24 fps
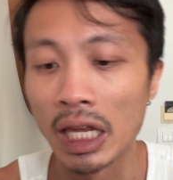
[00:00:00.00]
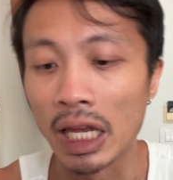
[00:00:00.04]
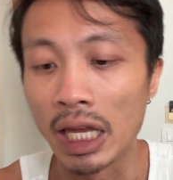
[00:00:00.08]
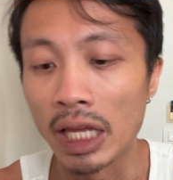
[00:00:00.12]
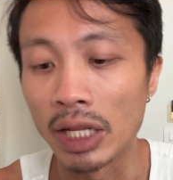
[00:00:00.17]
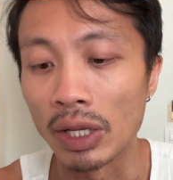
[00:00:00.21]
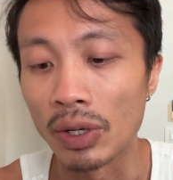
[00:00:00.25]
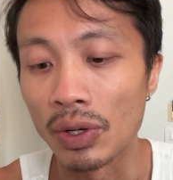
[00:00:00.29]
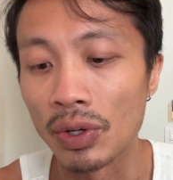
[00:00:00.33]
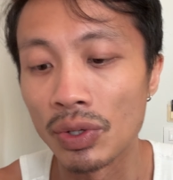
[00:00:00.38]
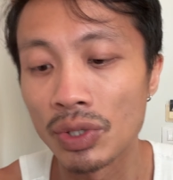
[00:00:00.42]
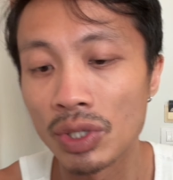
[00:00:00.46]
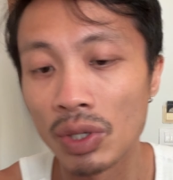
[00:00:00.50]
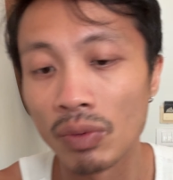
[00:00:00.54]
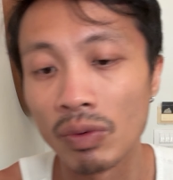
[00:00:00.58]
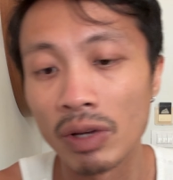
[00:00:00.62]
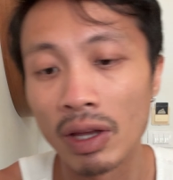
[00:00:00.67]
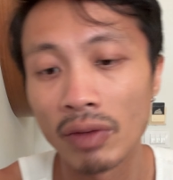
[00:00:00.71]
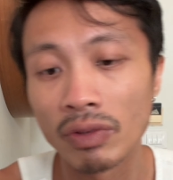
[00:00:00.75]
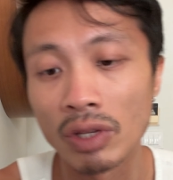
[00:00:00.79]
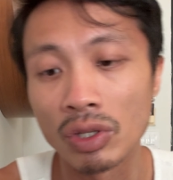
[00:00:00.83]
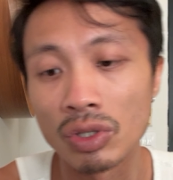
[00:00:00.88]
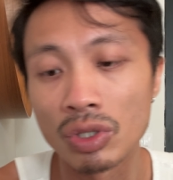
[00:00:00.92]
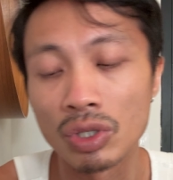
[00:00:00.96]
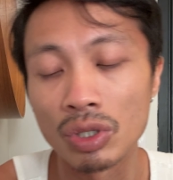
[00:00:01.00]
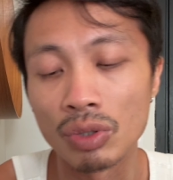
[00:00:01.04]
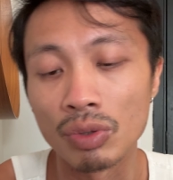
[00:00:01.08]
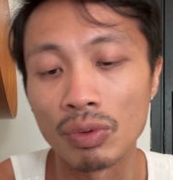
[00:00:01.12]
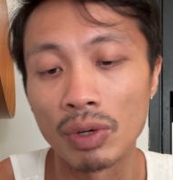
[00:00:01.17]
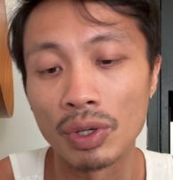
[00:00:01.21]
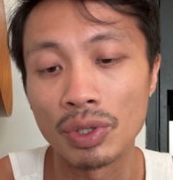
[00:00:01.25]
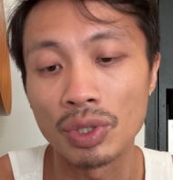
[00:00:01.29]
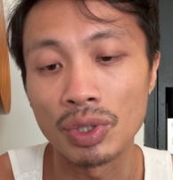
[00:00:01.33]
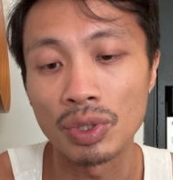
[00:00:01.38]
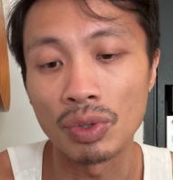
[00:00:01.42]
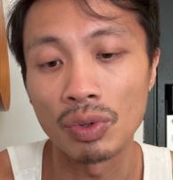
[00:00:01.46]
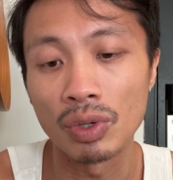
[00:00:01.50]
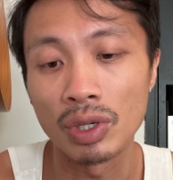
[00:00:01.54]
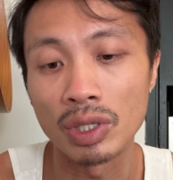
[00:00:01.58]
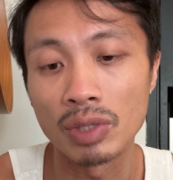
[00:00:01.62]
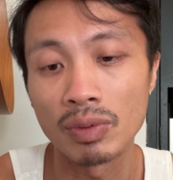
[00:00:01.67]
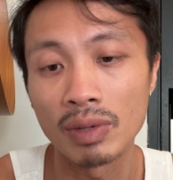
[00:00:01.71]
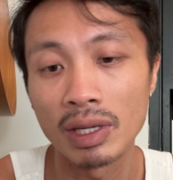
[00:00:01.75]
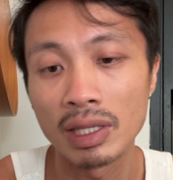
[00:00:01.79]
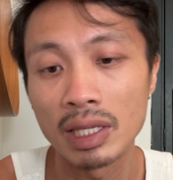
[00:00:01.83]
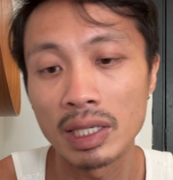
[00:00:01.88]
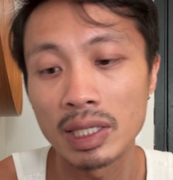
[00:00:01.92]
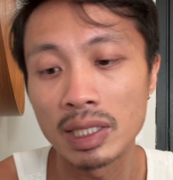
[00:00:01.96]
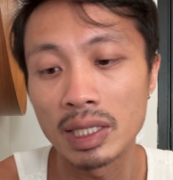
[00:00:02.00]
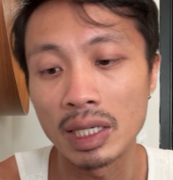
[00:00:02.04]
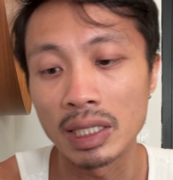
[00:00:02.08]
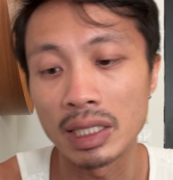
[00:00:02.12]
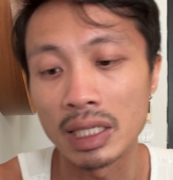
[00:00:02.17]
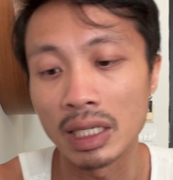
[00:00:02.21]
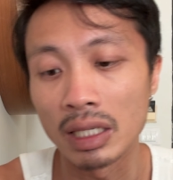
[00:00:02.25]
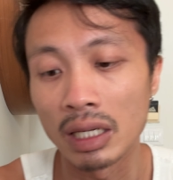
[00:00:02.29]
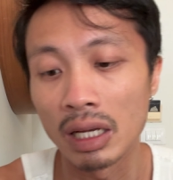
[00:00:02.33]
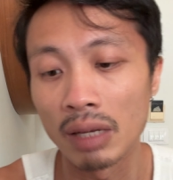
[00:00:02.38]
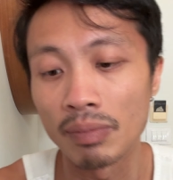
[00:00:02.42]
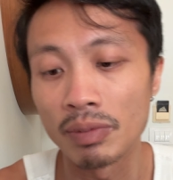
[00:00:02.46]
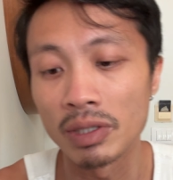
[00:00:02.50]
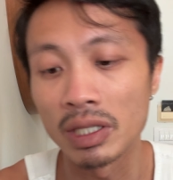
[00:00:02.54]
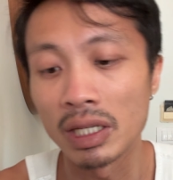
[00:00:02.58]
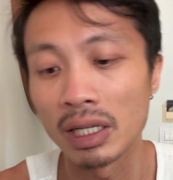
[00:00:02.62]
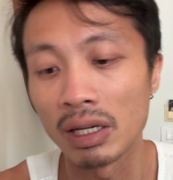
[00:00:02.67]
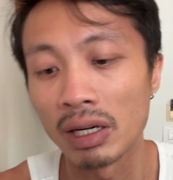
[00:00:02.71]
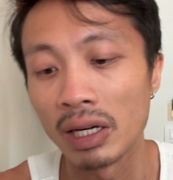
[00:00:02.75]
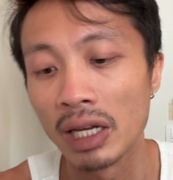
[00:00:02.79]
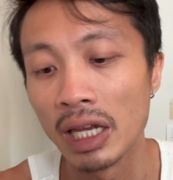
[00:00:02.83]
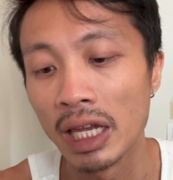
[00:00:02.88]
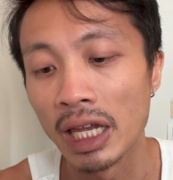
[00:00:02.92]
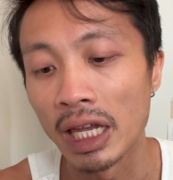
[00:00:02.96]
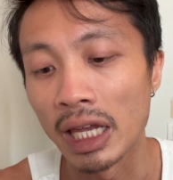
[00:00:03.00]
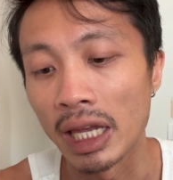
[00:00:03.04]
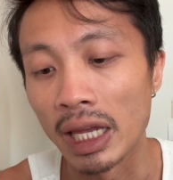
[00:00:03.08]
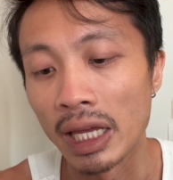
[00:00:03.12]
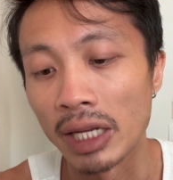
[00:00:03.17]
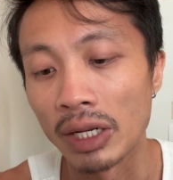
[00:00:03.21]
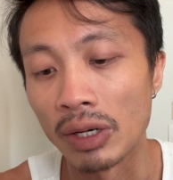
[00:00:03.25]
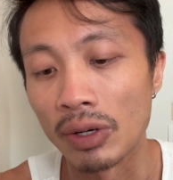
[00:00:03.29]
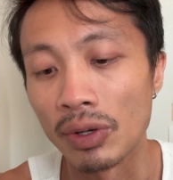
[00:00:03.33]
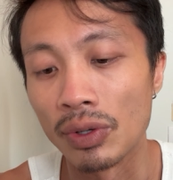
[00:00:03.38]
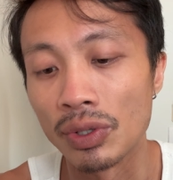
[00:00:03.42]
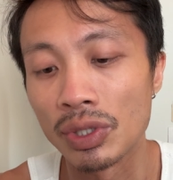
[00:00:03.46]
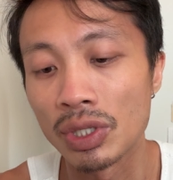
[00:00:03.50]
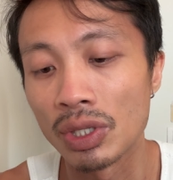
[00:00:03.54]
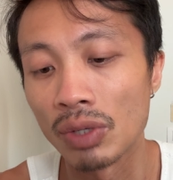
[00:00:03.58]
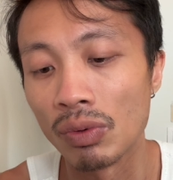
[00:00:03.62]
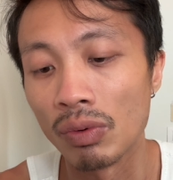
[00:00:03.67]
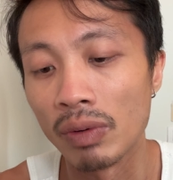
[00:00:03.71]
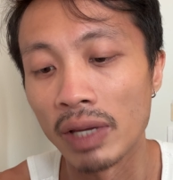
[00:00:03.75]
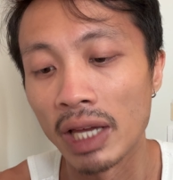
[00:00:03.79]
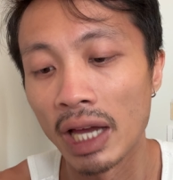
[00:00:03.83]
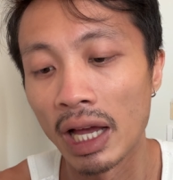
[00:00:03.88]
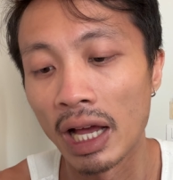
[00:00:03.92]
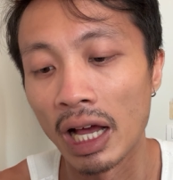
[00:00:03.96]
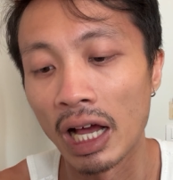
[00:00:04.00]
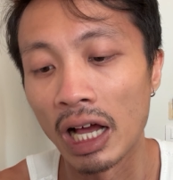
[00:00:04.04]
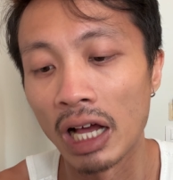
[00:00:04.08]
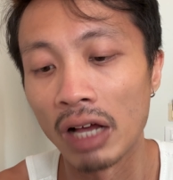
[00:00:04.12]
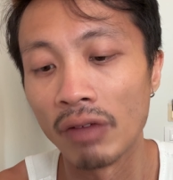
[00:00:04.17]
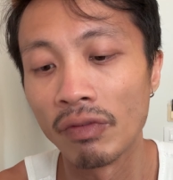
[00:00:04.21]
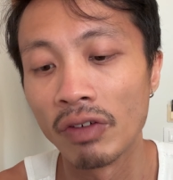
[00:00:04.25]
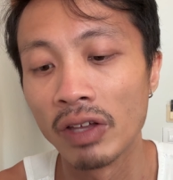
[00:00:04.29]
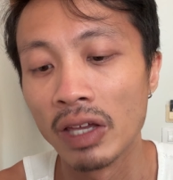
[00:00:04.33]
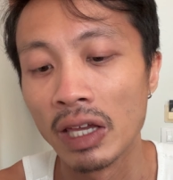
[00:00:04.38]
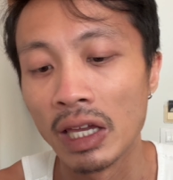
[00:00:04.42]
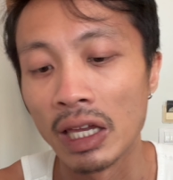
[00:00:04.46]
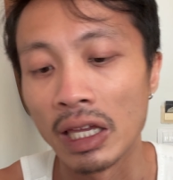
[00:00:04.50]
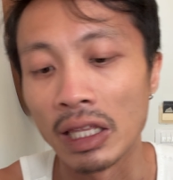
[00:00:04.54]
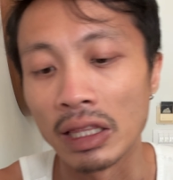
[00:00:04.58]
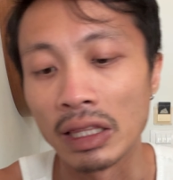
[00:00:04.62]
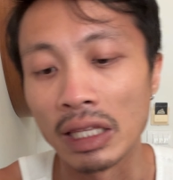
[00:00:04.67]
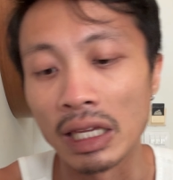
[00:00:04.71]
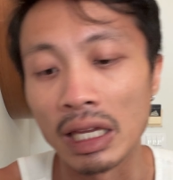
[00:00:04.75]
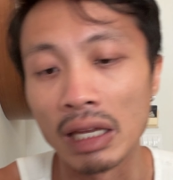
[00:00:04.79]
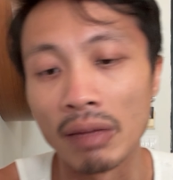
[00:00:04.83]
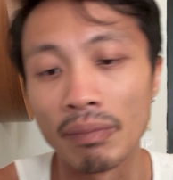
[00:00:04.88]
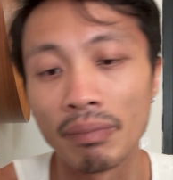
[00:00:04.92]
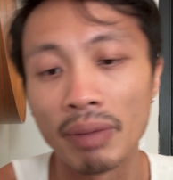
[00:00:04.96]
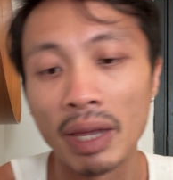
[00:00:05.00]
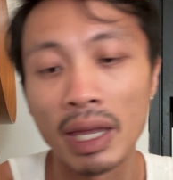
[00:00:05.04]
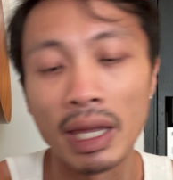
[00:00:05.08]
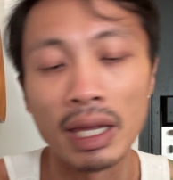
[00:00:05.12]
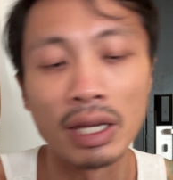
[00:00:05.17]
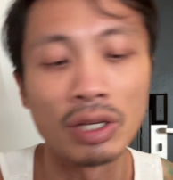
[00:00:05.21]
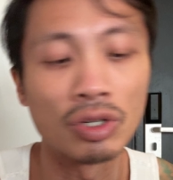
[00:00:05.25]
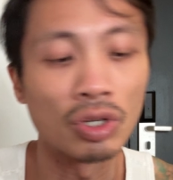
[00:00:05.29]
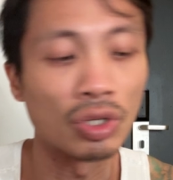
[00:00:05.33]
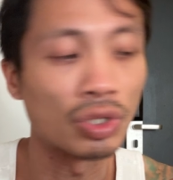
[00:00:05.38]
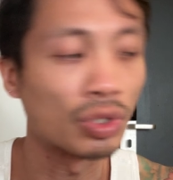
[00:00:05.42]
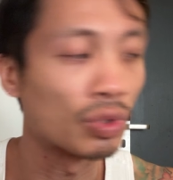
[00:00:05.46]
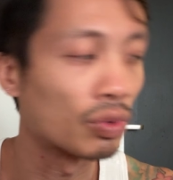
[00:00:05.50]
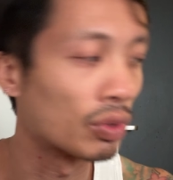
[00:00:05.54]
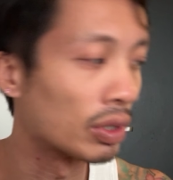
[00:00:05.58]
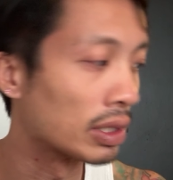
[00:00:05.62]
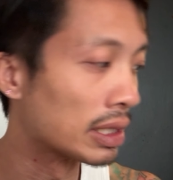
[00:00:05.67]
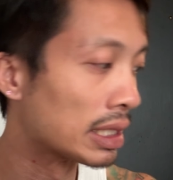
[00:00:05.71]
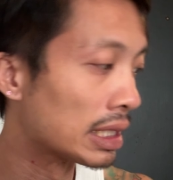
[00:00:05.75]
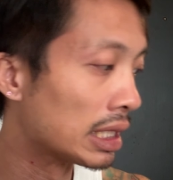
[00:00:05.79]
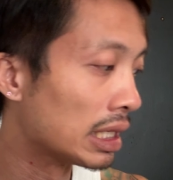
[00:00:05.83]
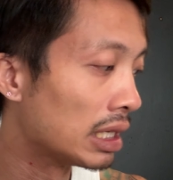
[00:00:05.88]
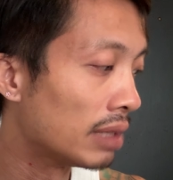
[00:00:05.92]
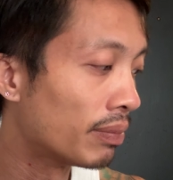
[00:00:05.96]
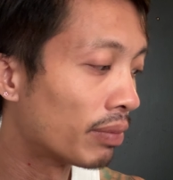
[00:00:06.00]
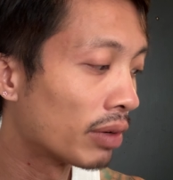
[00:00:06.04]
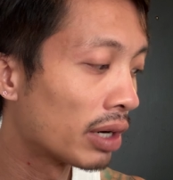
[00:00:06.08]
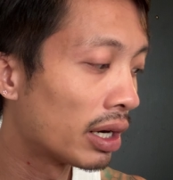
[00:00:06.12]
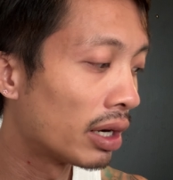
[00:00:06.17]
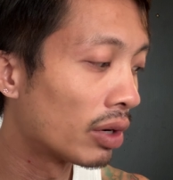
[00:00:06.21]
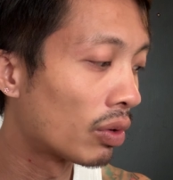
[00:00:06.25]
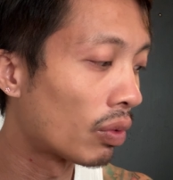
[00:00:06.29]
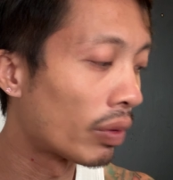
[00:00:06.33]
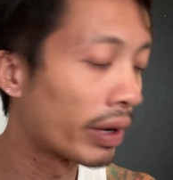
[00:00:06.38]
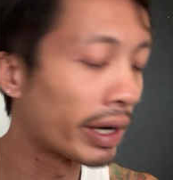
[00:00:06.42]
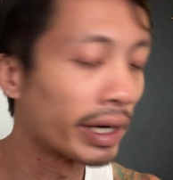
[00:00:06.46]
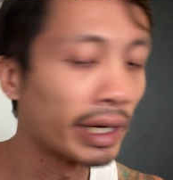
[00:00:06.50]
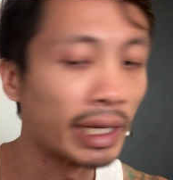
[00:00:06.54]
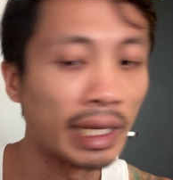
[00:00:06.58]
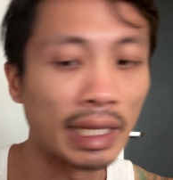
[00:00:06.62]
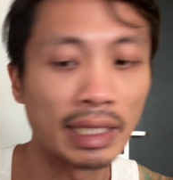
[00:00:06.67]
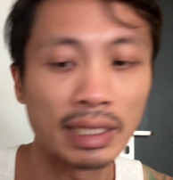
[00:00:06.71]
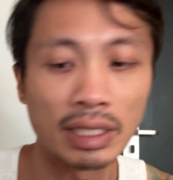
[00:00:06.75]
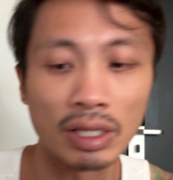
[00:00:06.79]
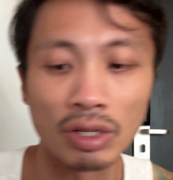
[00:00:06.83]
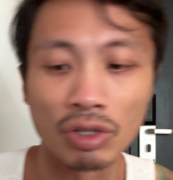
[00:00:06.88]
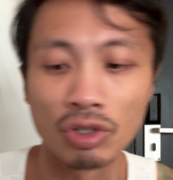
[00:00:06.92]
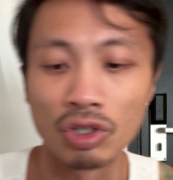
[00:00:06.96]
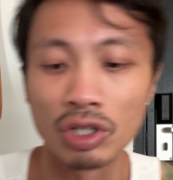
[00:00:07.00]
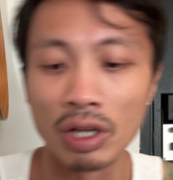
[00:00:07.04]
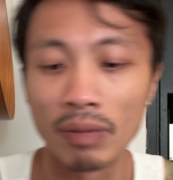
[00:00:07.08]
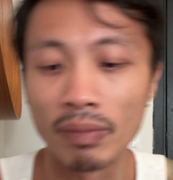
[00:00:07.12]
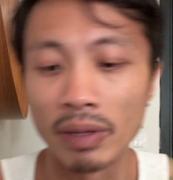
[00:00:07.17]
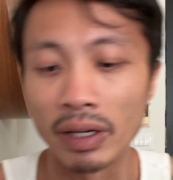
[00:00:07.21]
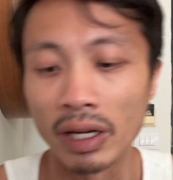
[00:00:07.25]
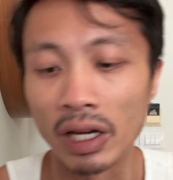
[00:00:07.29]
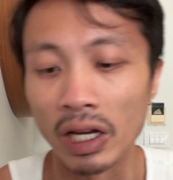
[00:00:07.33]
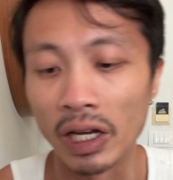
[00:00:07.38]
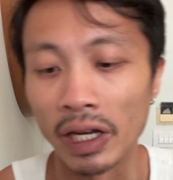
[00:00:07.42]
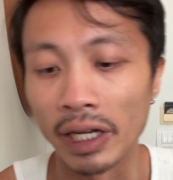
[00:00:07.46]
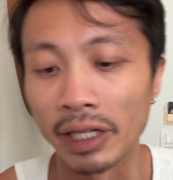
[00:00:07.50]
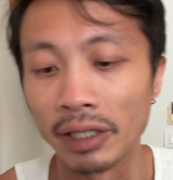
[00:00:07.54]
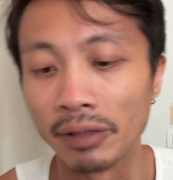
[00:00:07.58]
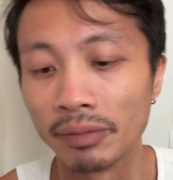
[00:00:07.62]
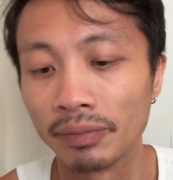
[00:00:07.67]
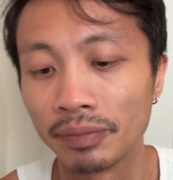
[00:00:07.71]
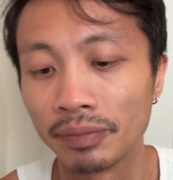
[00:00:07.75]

And also we have the Two of Swords. We have the Six of Cups here. And also we have the Page of Swords. Libra, Aquarius, Gemini.